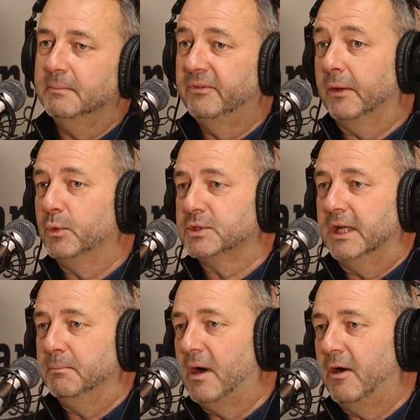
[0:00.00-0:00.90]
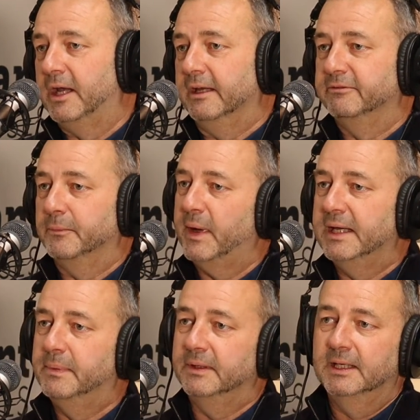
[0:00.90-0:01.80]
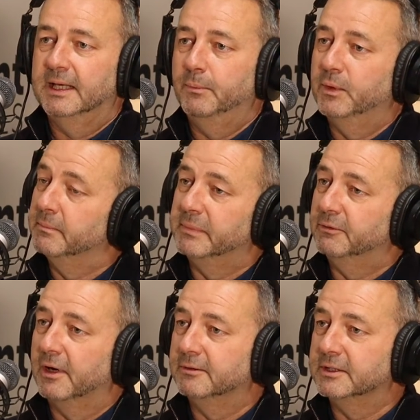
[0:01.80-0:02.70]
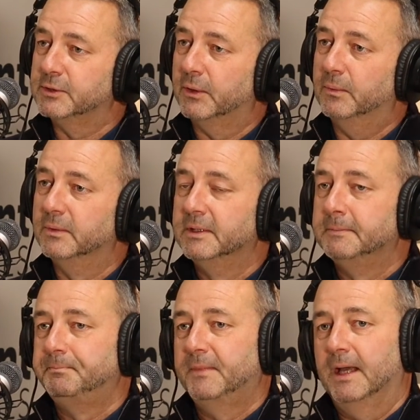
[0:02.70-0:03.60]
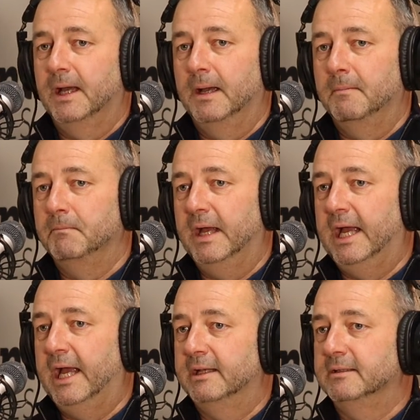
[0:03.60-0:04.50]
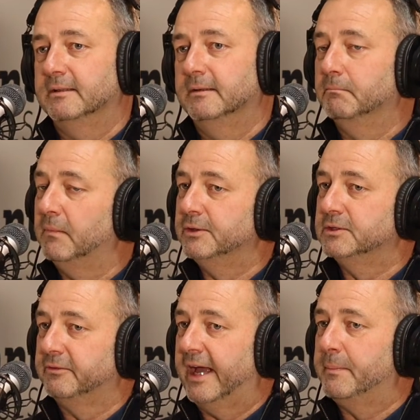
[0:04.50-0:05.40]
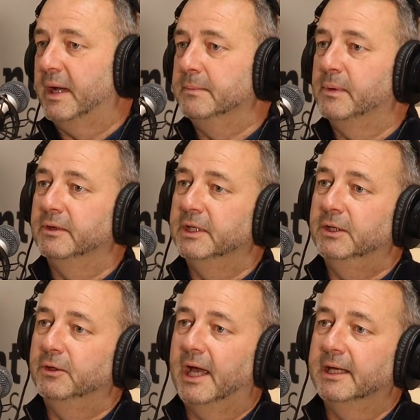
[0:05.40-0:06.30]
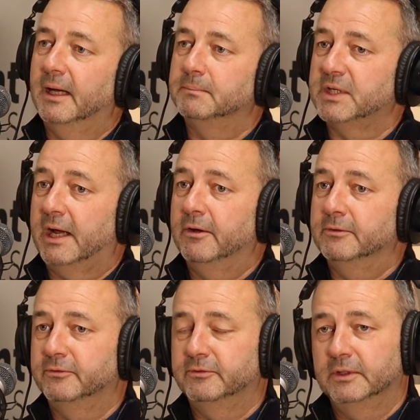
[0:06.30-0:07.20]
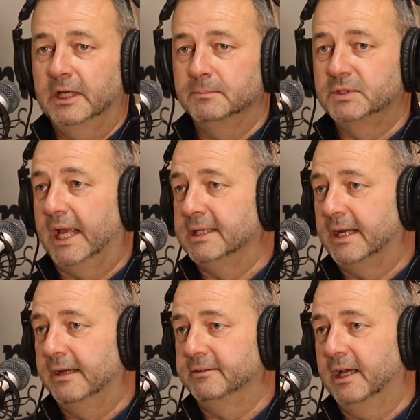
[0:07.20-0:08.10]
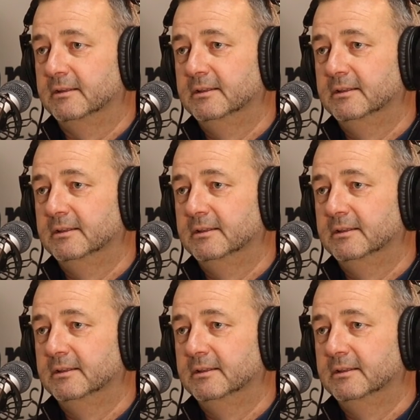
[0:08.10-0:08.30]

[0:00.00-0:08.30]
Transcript: If there wasn't a market for paper, then they wouldn't be grown at all. And most of our paper in the UK comes out of Scandinavia.